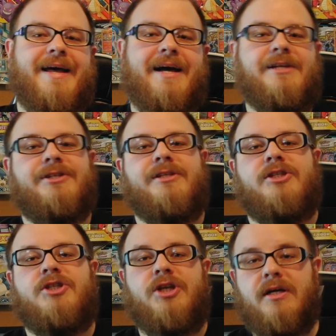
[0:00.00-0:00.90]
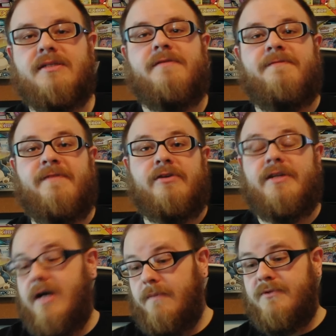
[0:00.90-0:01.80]
actually just filled
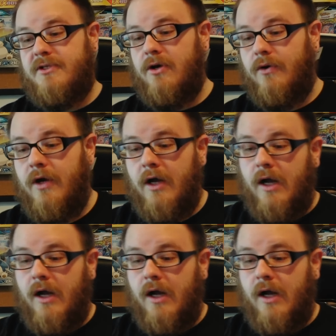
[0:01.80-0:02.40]
it up. So